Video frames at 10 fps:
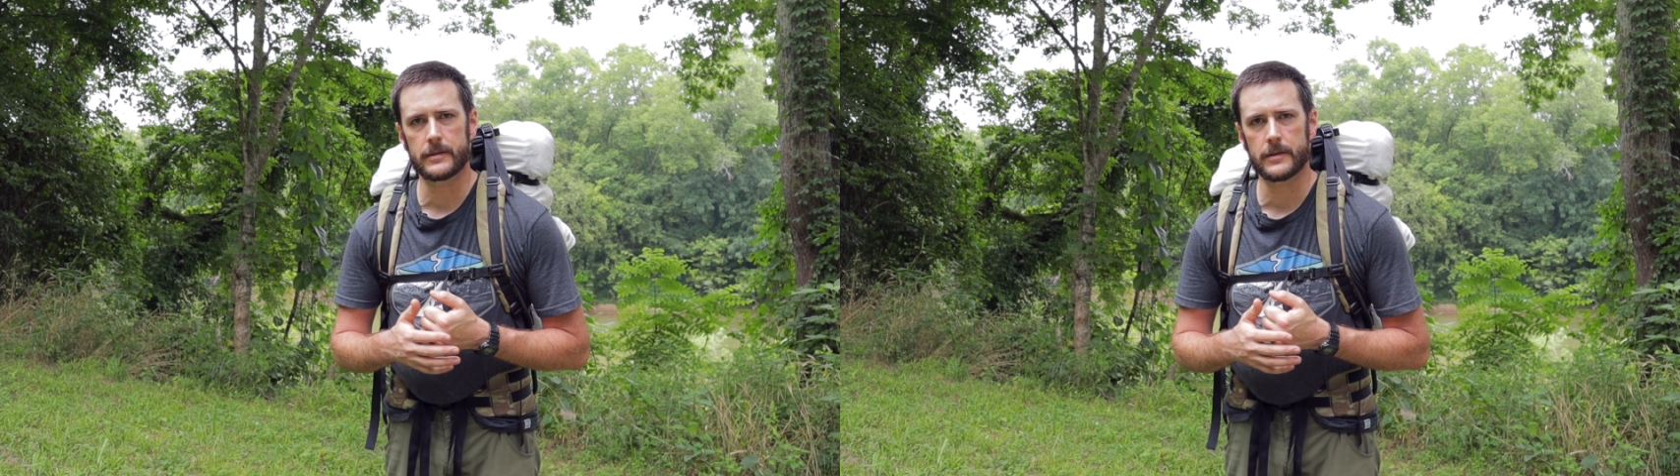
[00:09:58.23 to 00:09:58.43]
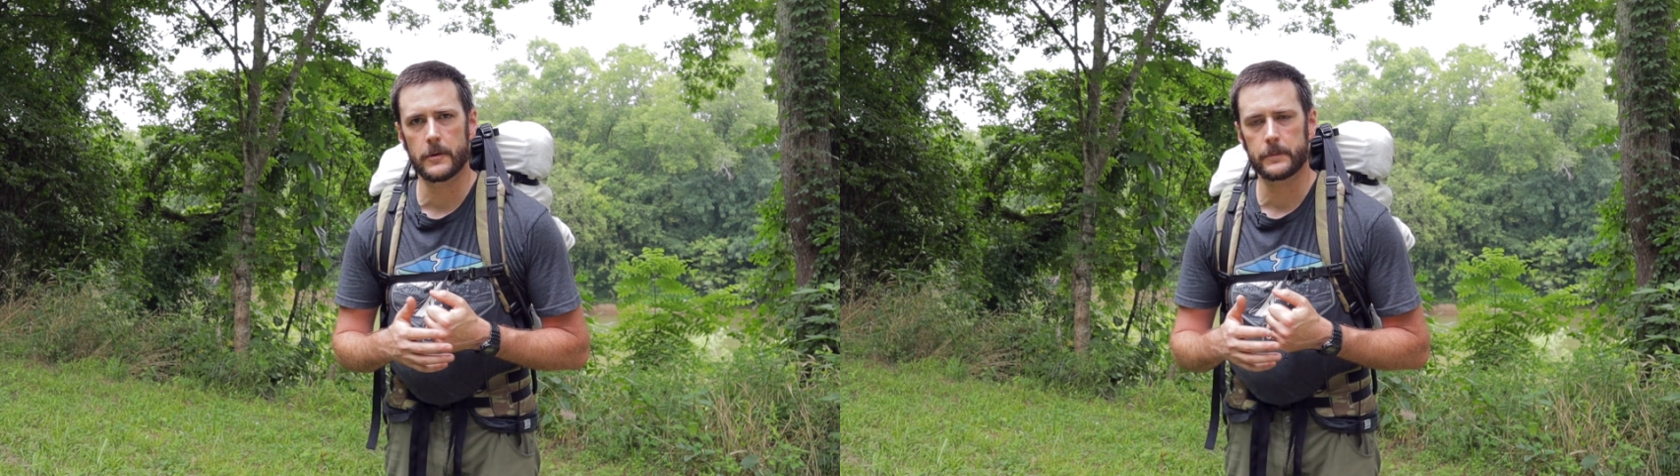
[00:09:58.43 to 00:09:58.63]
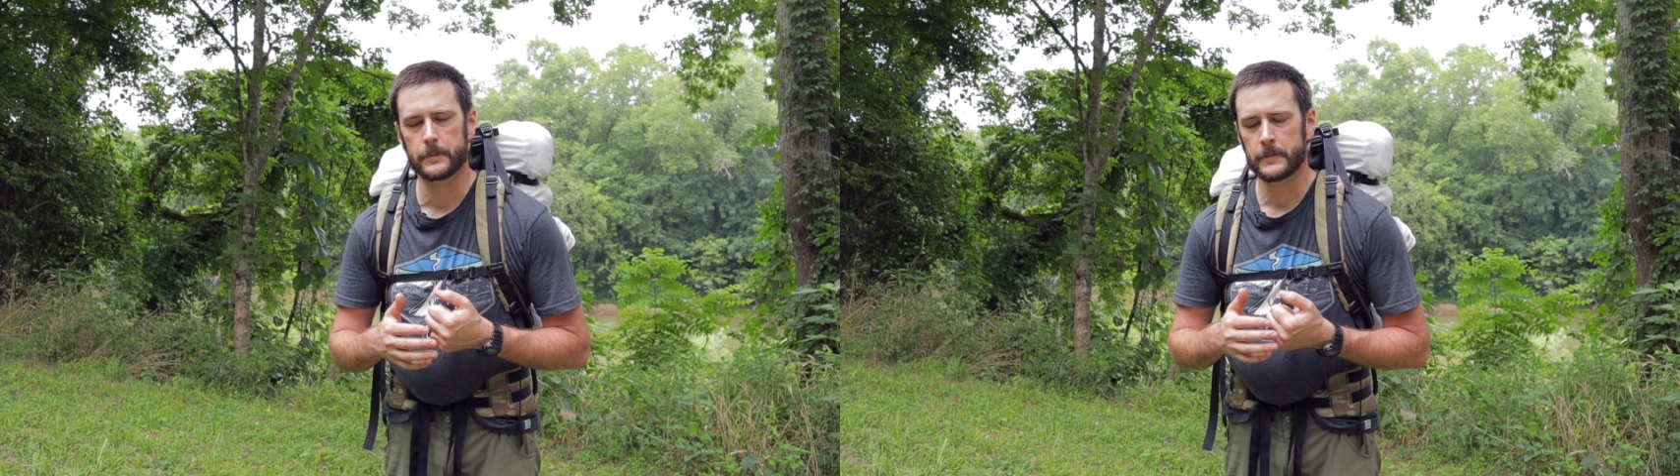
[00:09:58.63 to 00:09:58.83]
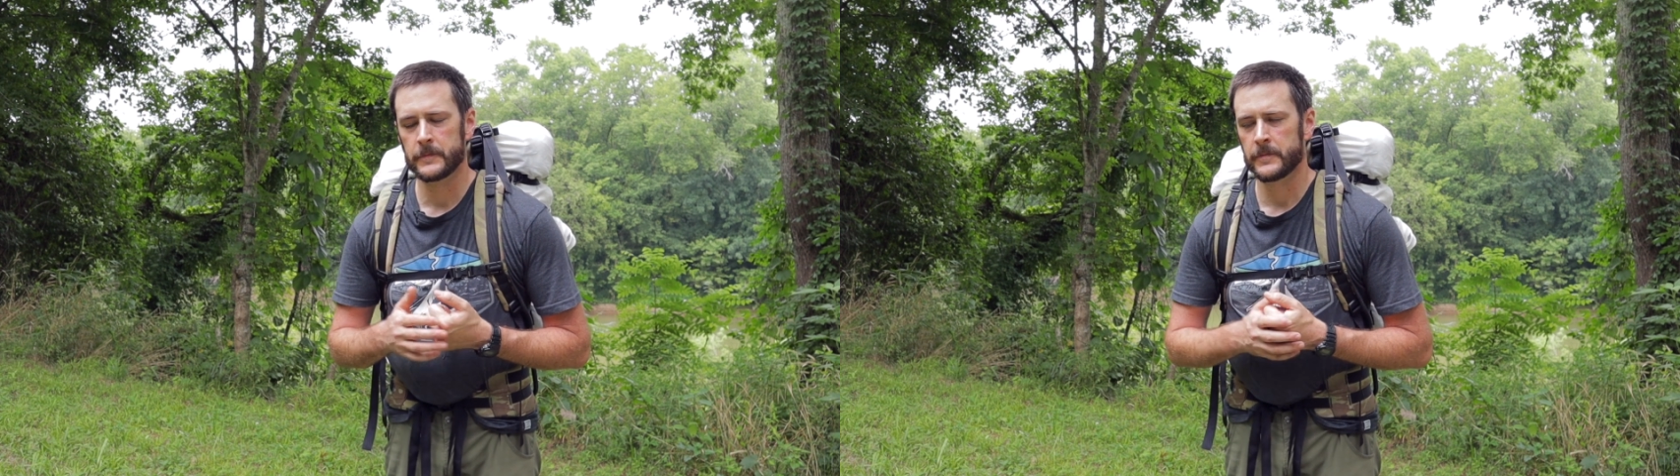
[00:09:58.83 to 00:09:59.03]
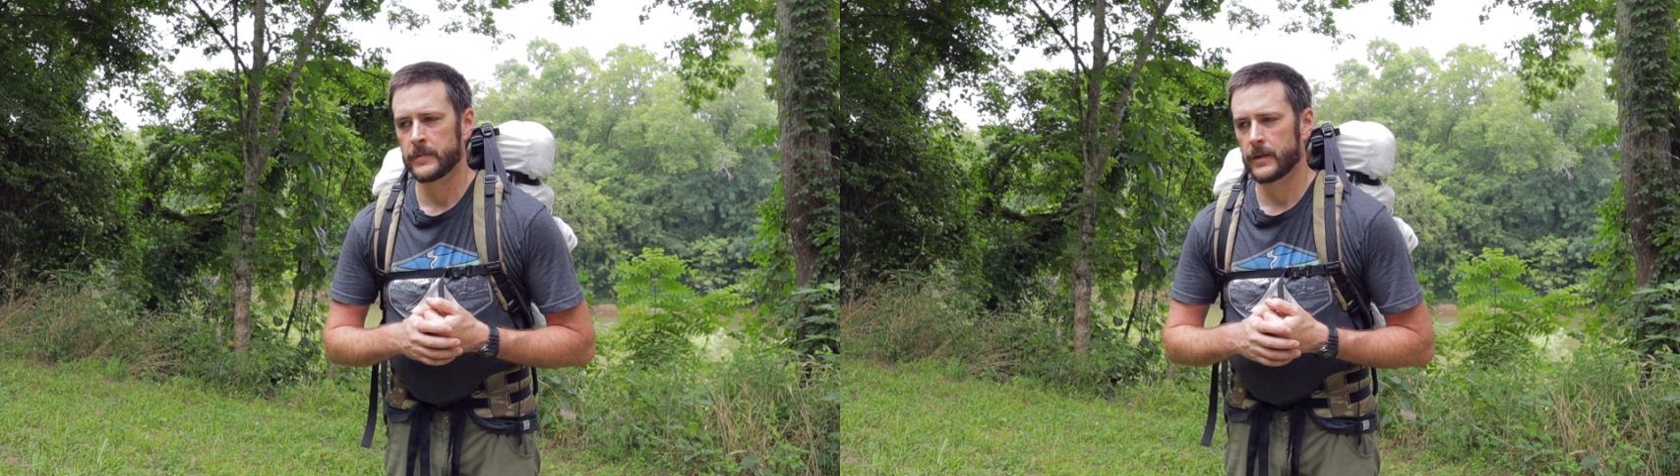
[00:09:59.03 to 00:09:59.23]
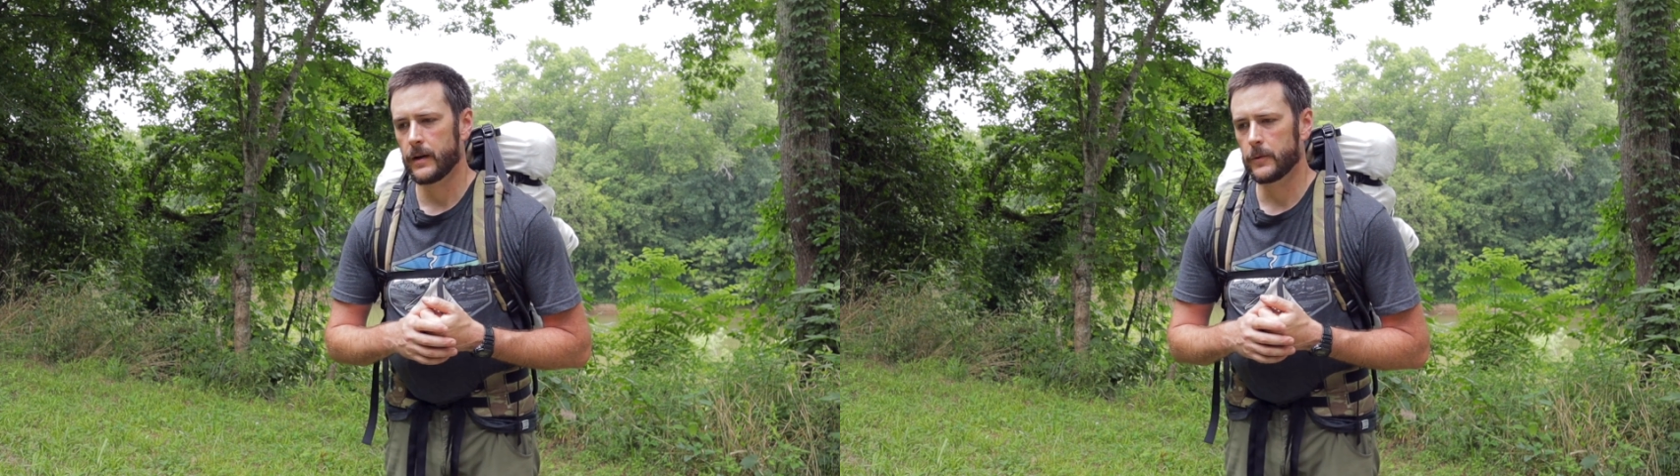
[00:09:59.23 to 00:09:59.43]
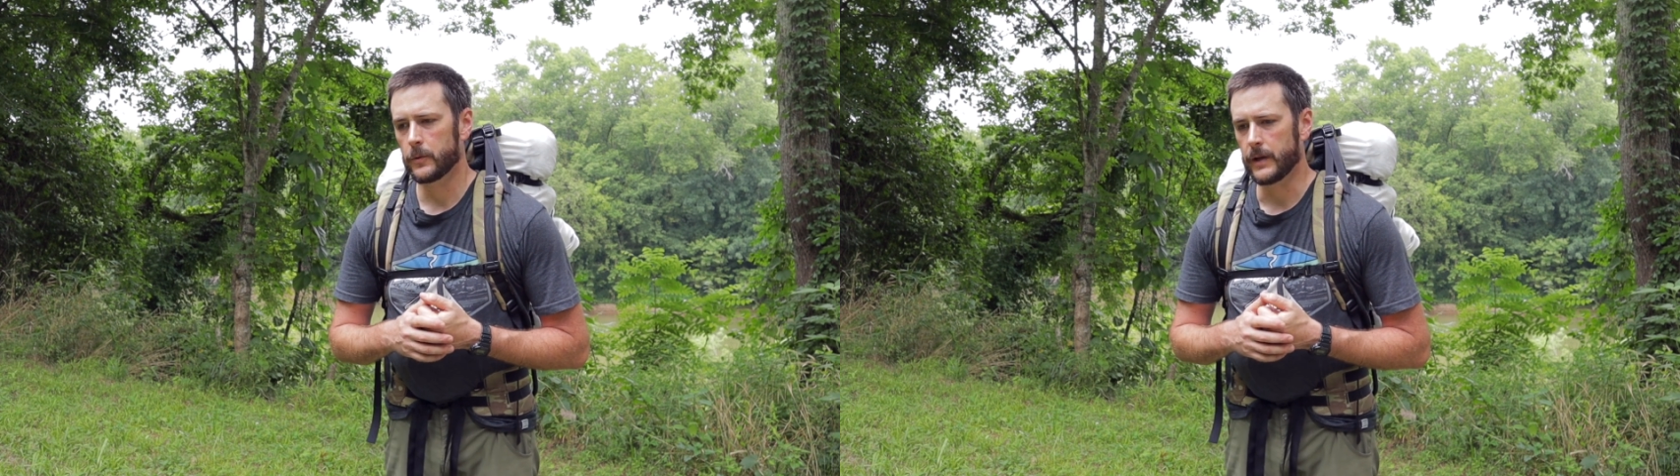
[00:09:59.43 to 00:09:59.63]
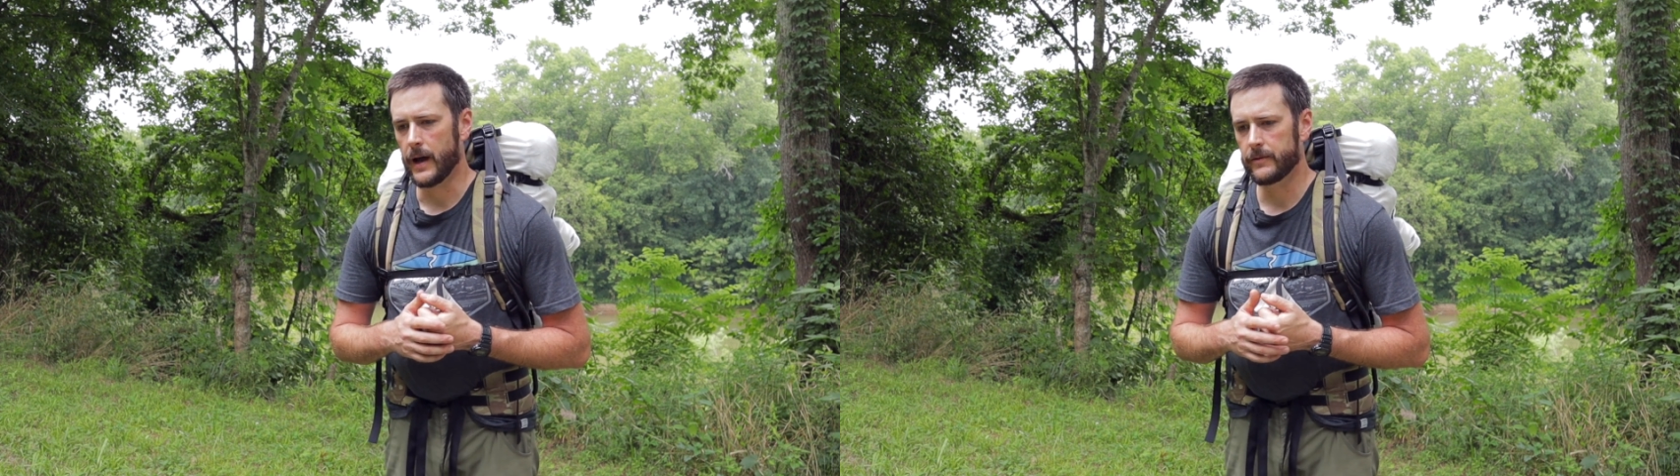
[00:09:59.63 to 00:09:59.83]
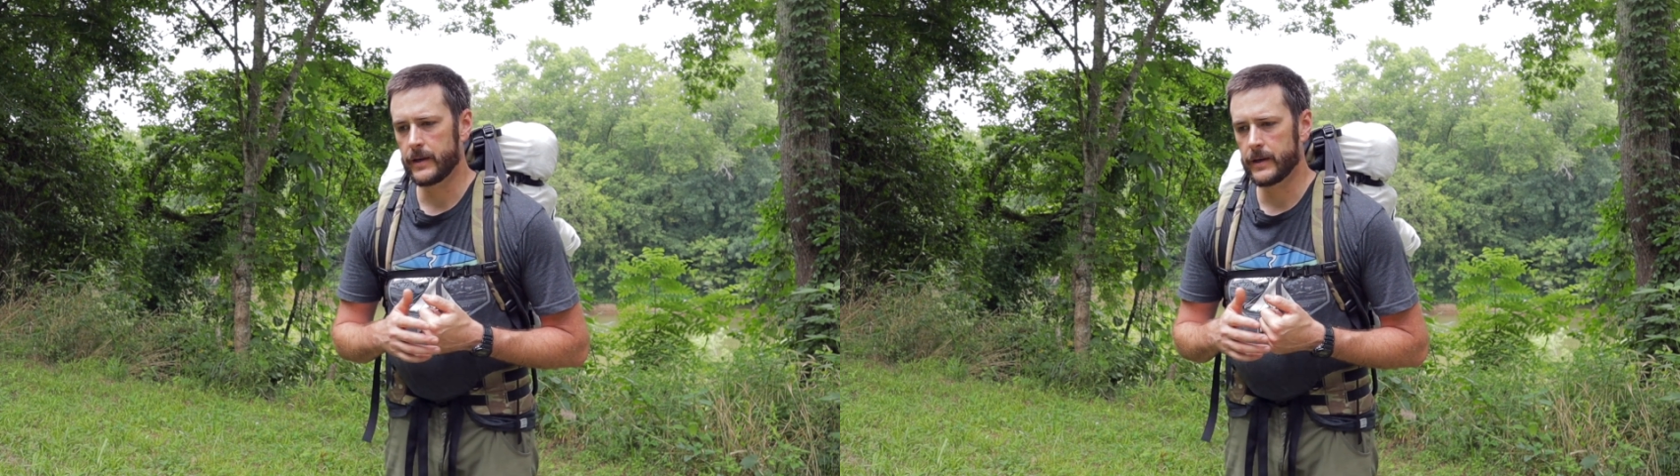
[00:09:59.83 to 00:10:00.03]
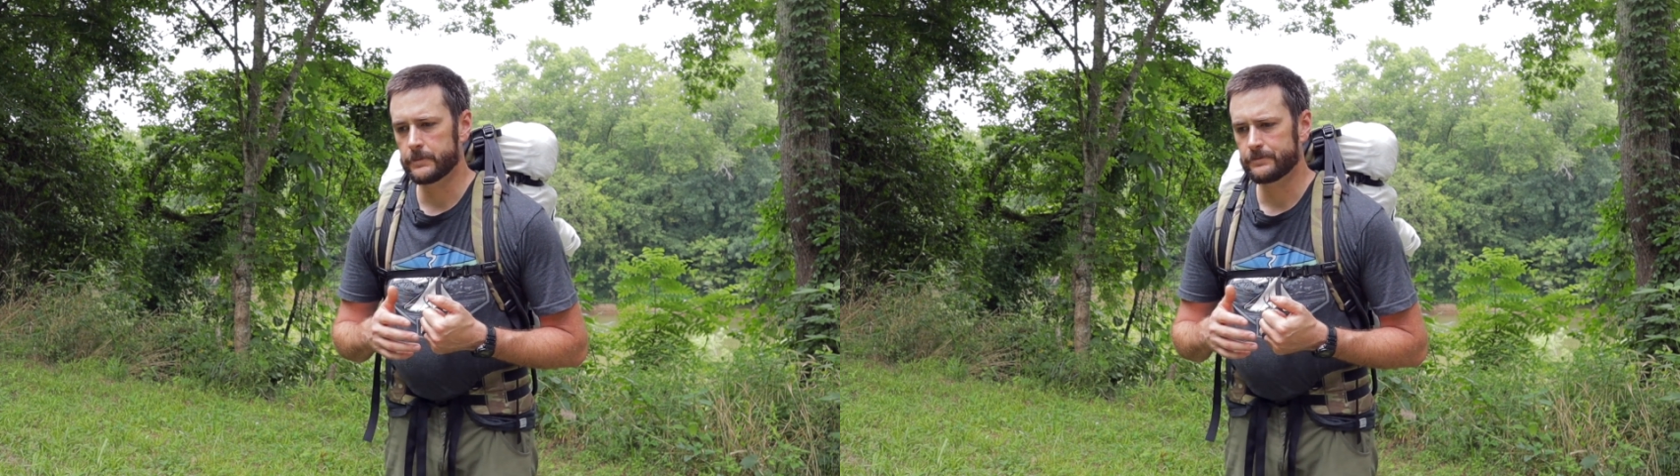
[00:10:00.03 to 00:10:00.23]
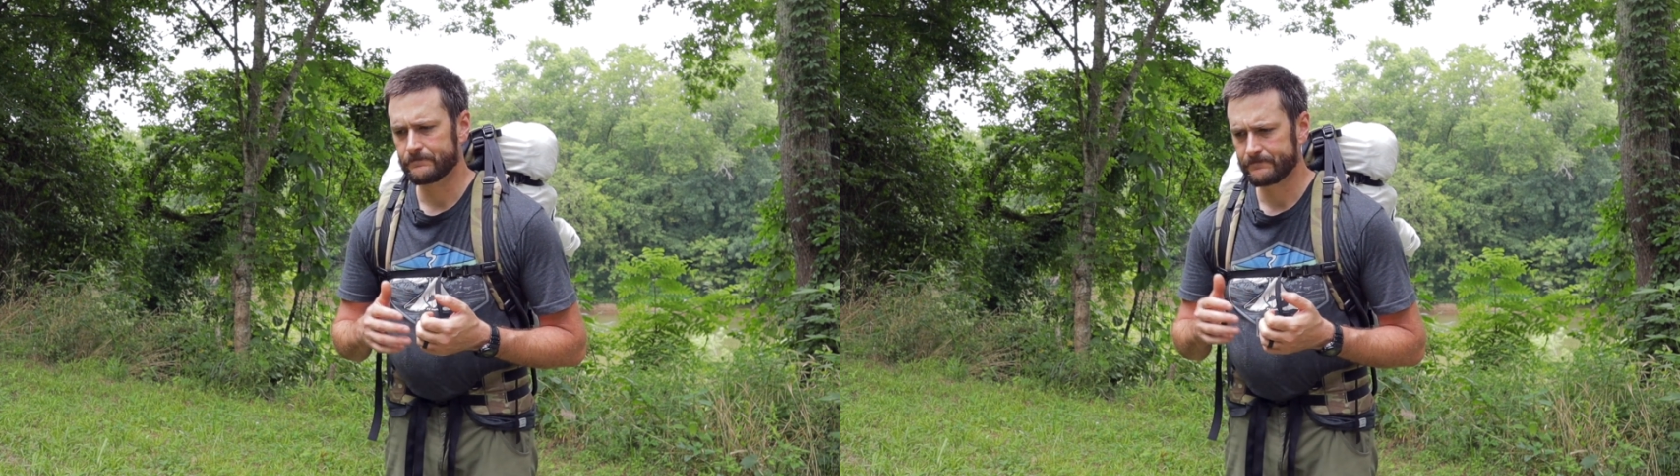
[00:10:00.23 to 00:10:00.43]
So we'll dive in.